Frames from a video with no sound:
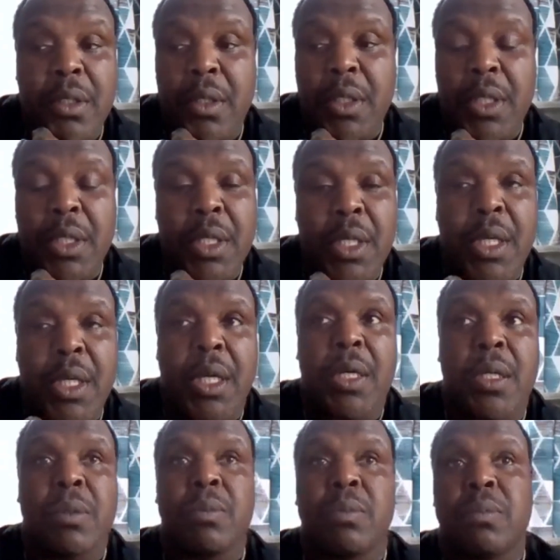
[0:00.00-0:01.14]
Okay.
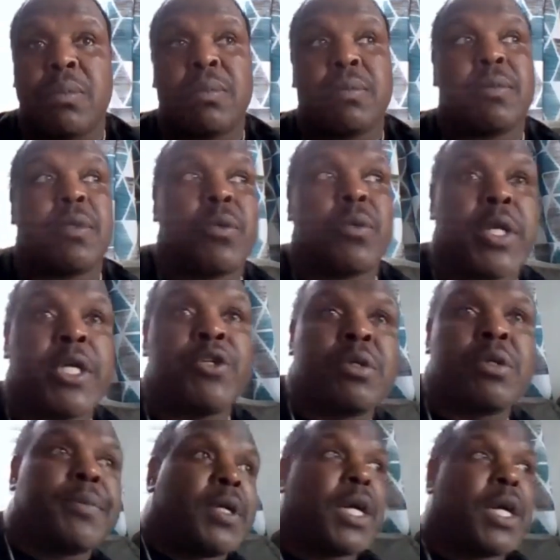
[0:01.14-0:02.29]
Um, well, I
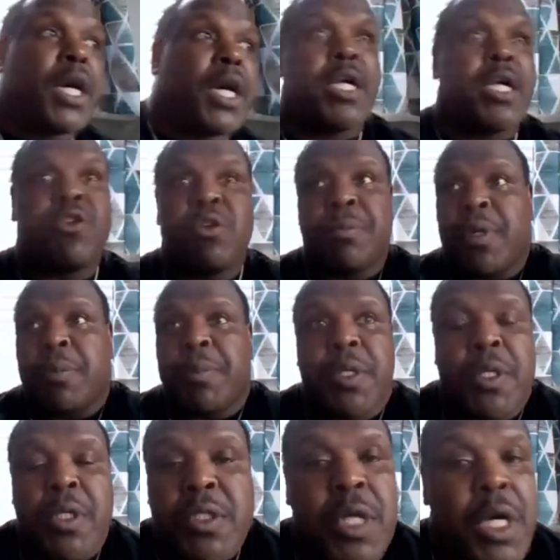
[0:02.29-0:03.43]
dream about I dream about
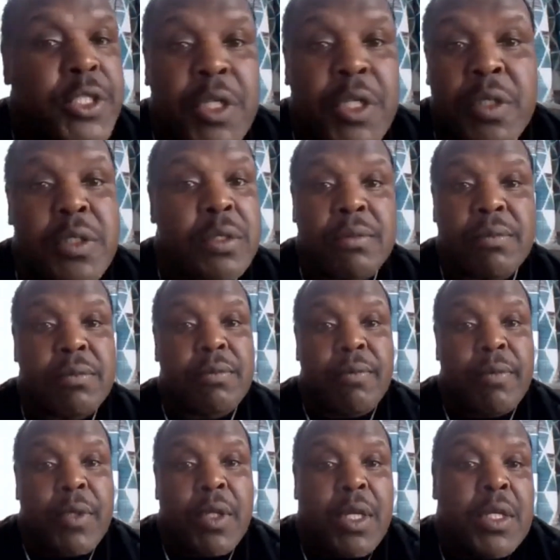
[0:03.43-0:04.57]
being on talk shows.
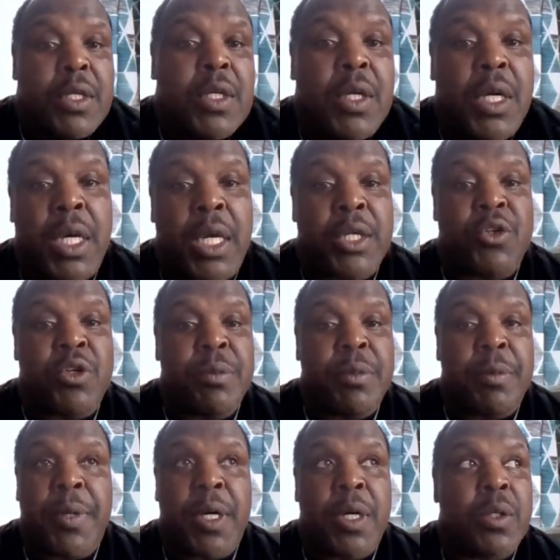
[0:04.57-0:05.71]
You know, I, I dream
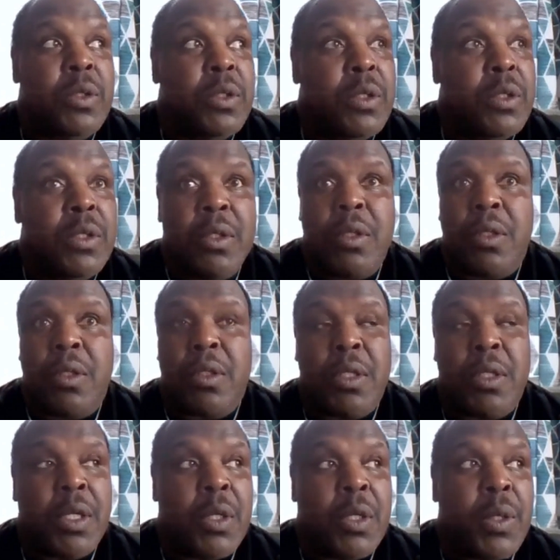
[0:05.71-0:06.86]
about you
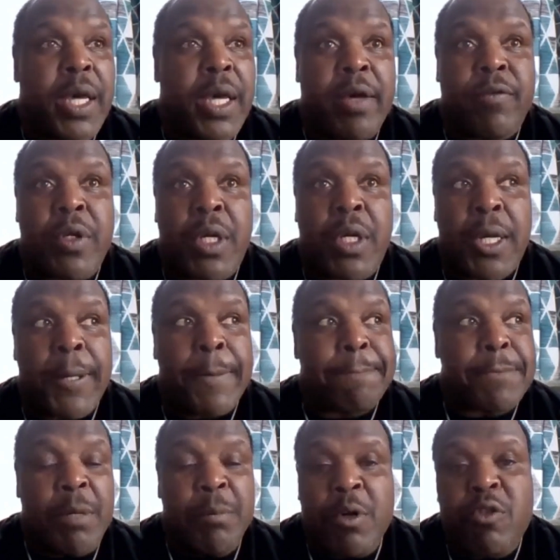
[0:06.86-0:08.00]
know having um,
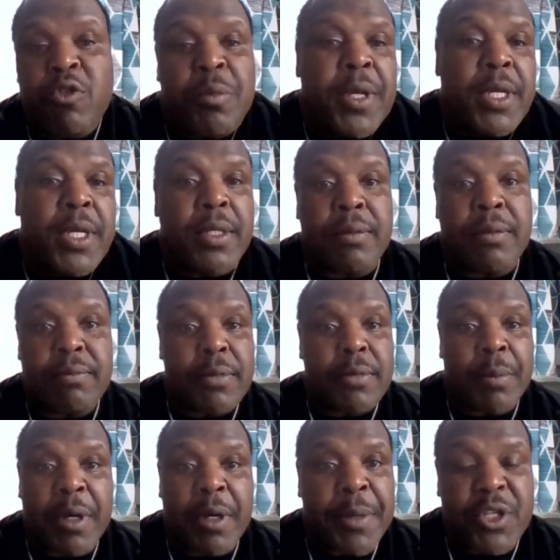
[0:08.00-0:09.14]
a movie made
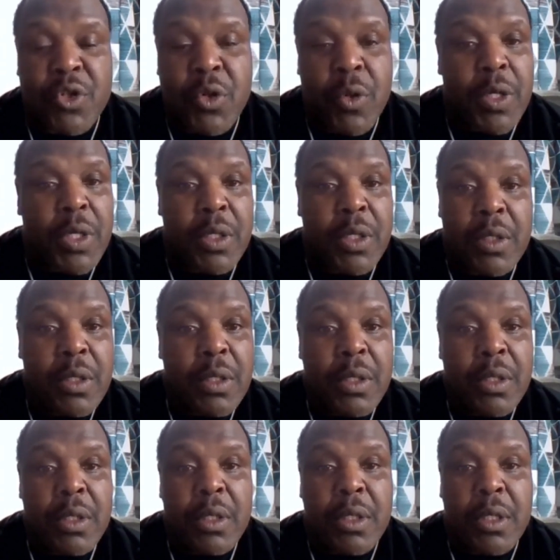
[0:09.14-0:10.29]
about my story.
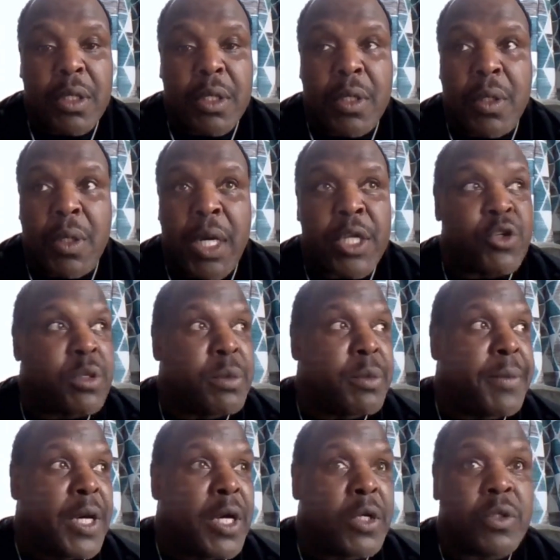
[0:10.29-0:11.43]
You know, I dream
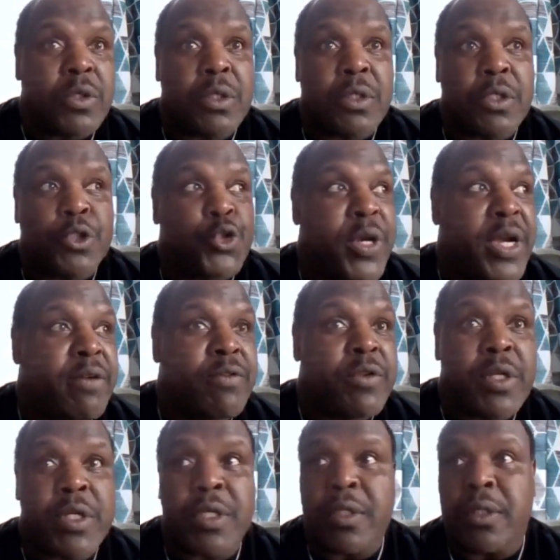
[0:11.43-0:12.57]
about
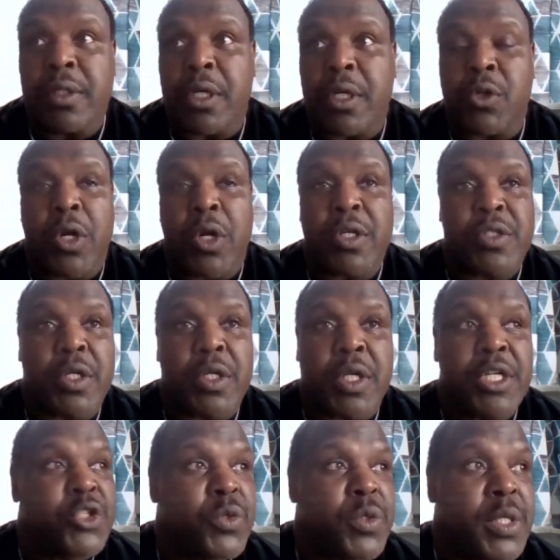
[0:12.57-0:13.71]
traveling across the
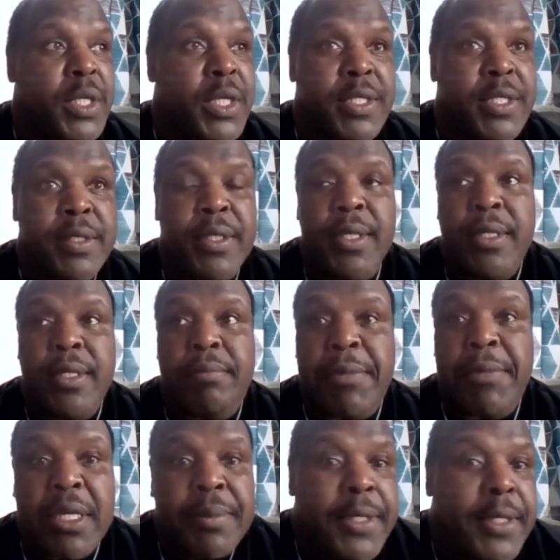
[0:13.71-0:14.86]
country and
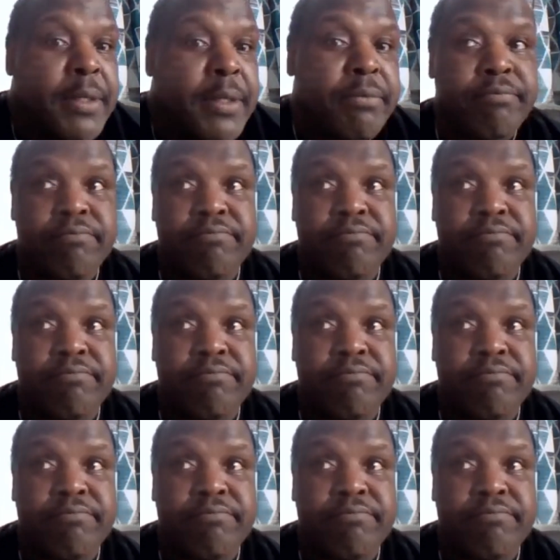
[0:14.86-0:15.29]
maybe